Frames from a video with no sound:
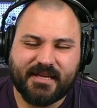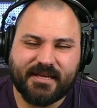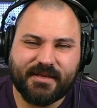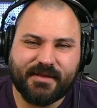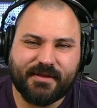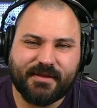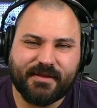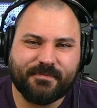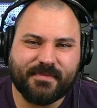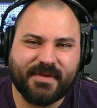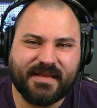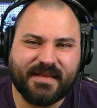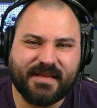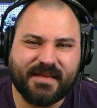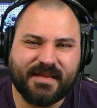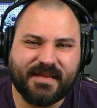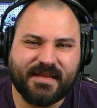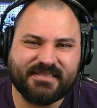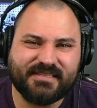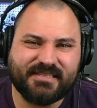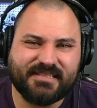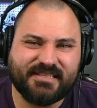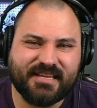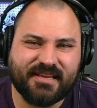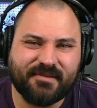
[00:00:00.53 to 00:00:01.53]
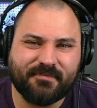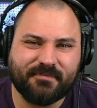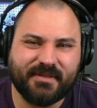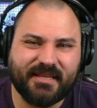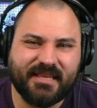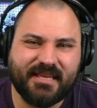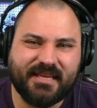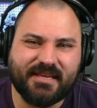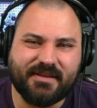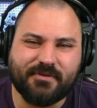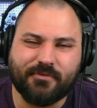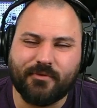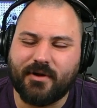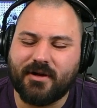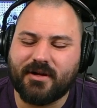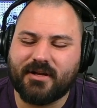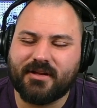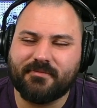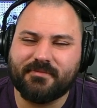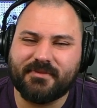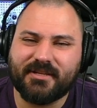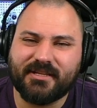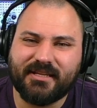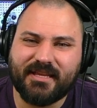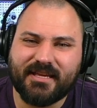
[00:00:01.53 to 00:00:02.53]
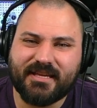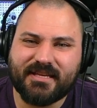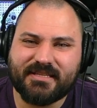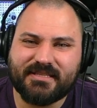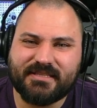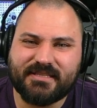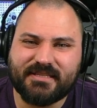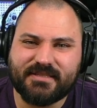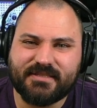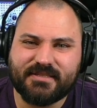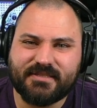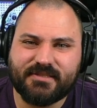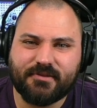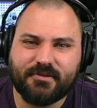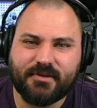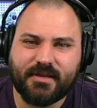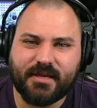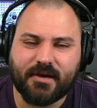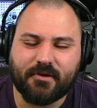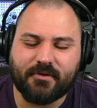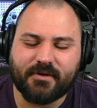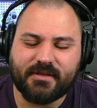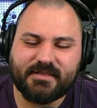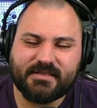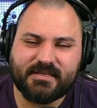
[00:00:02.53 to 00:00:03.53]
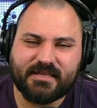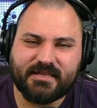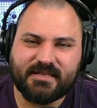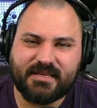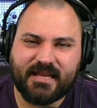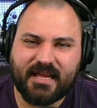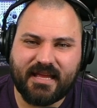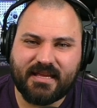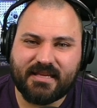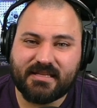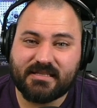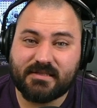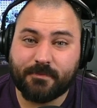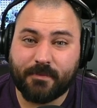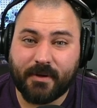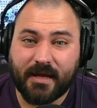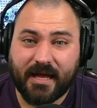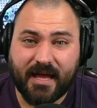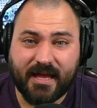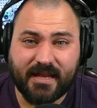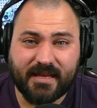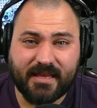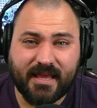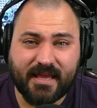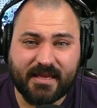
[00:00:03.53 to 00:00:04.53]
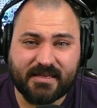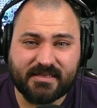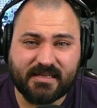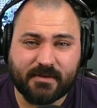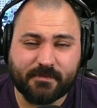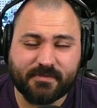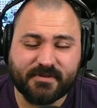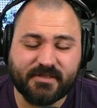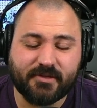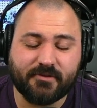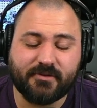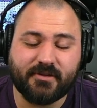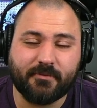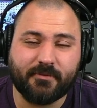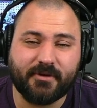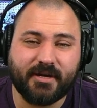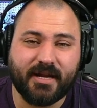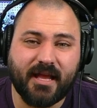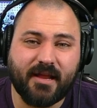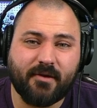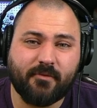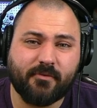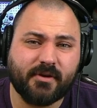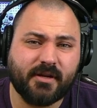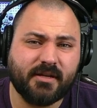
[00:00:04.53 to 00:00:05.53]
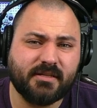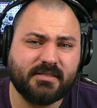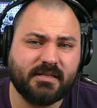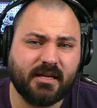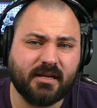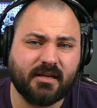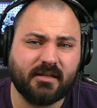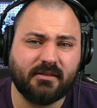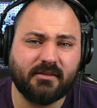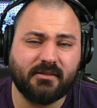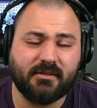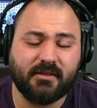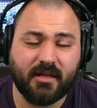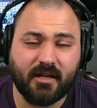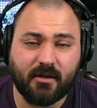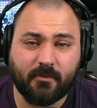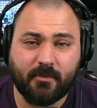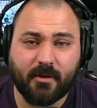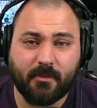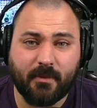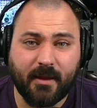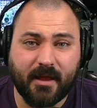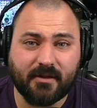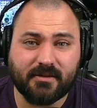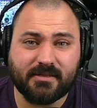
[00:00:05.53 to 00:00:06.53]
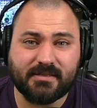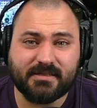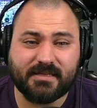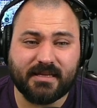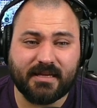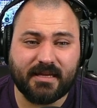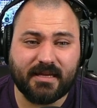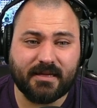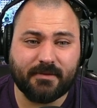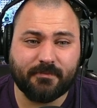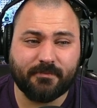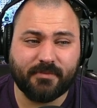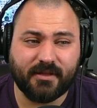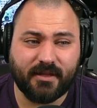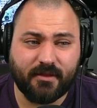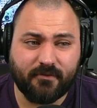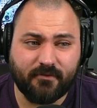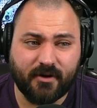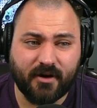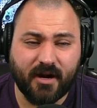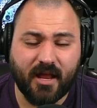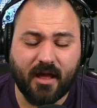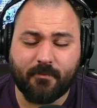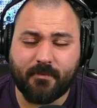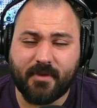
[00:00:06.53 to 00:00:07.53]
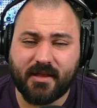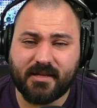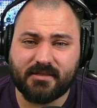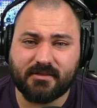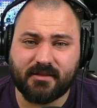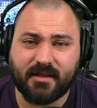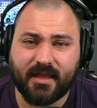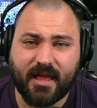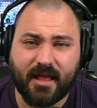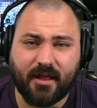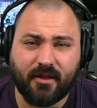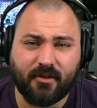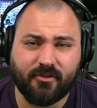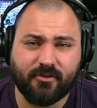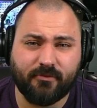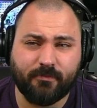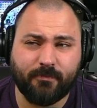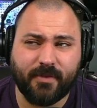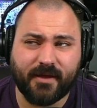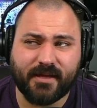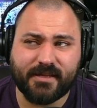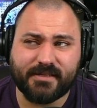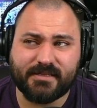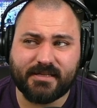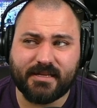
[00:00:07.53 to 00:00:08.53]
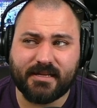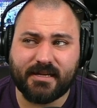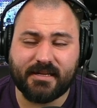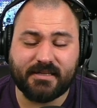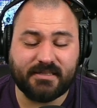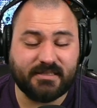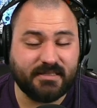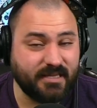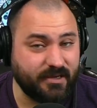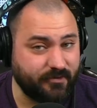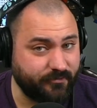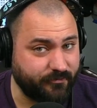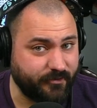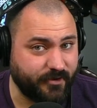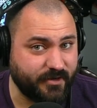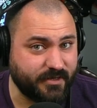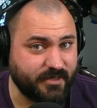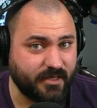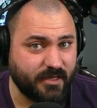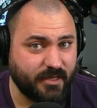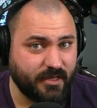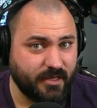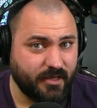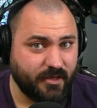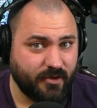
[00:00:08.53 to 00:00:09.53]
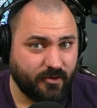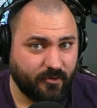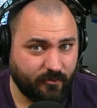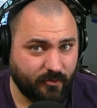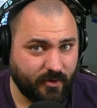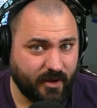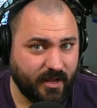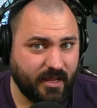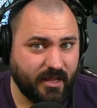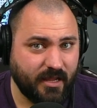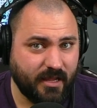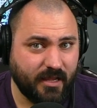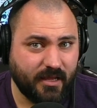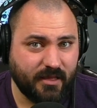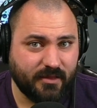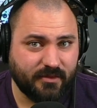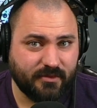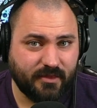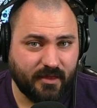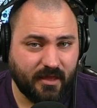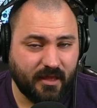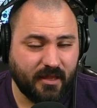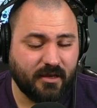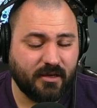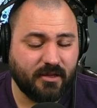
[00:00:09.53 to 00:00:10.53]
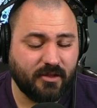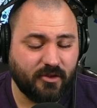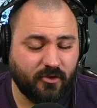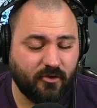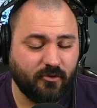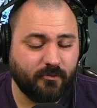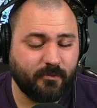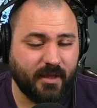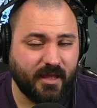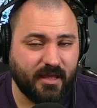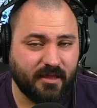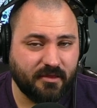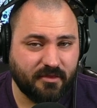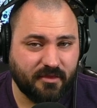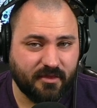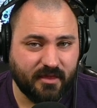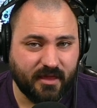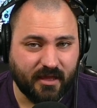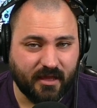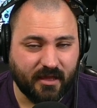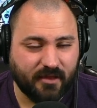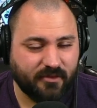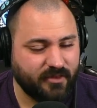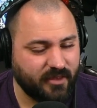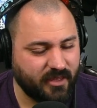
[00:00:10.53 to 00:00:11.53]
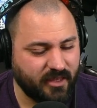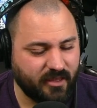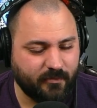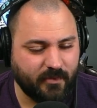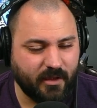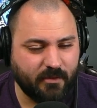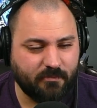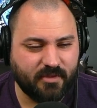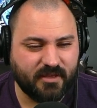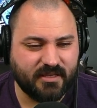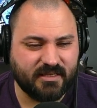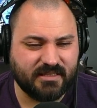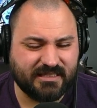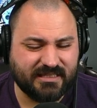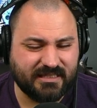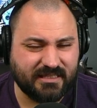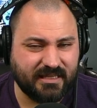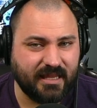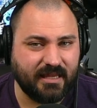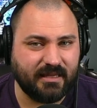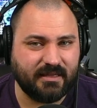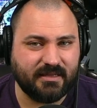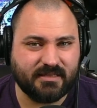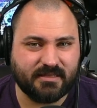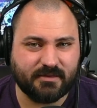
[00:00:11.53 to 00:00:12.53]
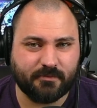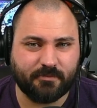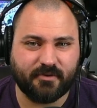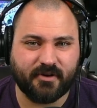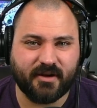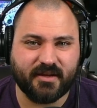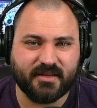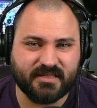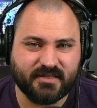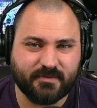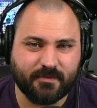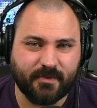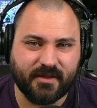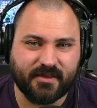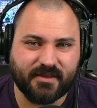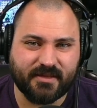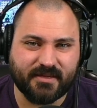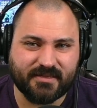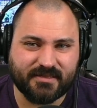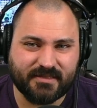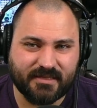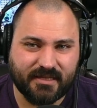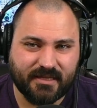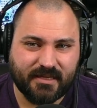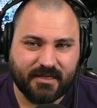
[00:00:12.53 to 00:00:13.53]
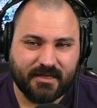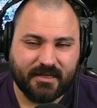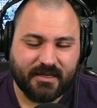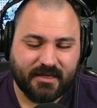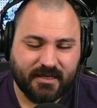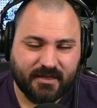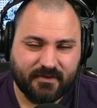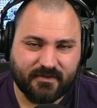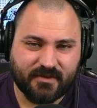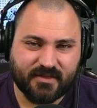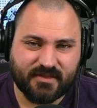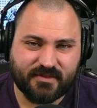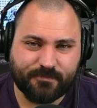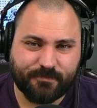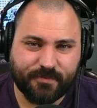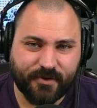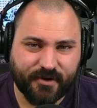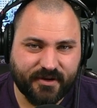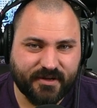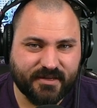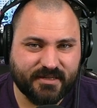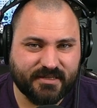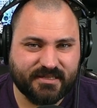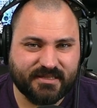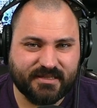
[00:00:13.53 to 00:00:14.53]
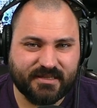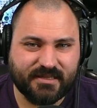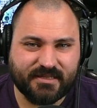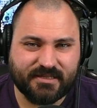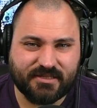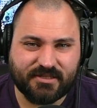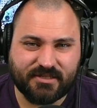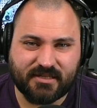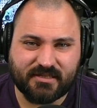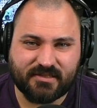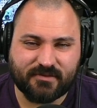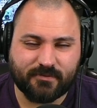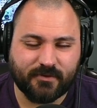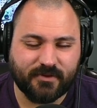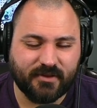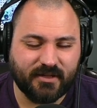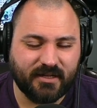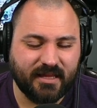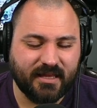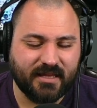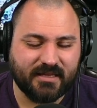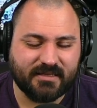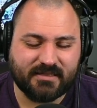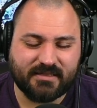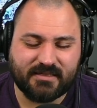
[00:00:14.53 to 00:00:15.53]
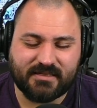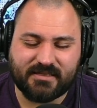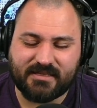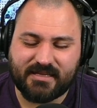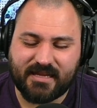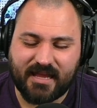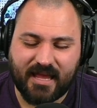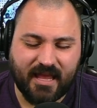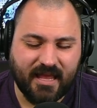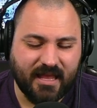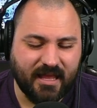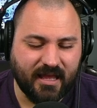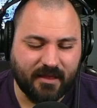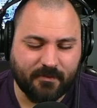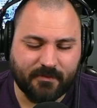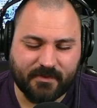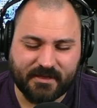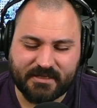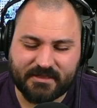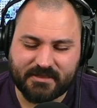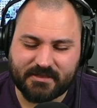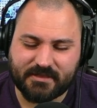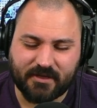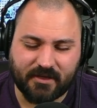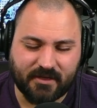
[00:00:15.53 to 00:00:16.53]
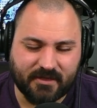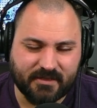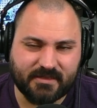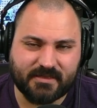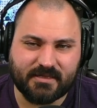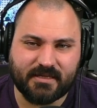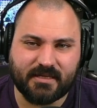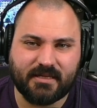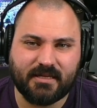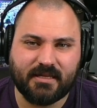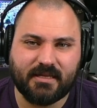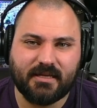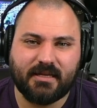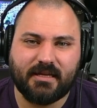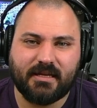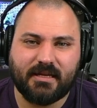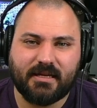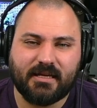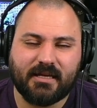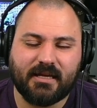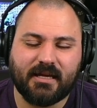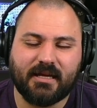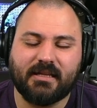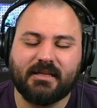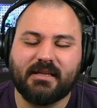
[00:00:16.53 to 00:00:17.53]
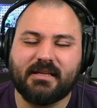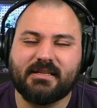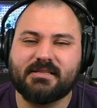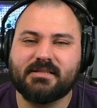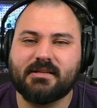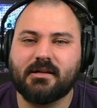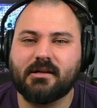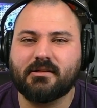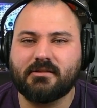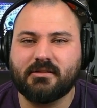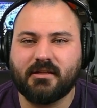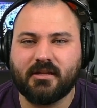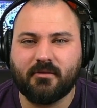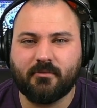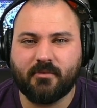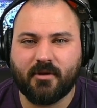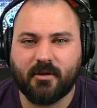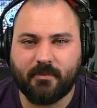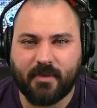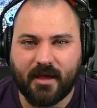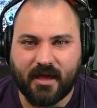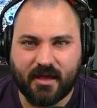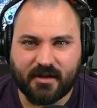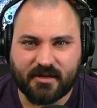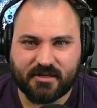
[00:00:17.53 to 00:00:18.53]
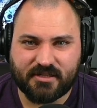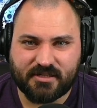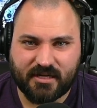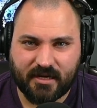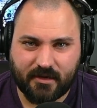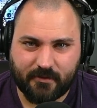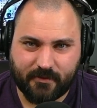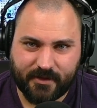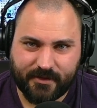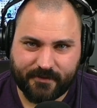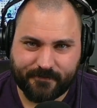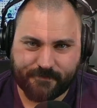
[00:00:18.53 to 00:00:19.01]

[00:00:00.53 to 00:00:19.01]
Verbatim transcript: Minions, Tim Lee, welcome to Legacy Studio. In today's podcast, episode number nine, we're going to talk a little bit about, uh, believe it or not, mental health, but in a different way than you may think. I think you might be slightly surprised by this. I've experienced this just within the last day. I'm exhausted. Uh, let's talk a little bit about it, shall we?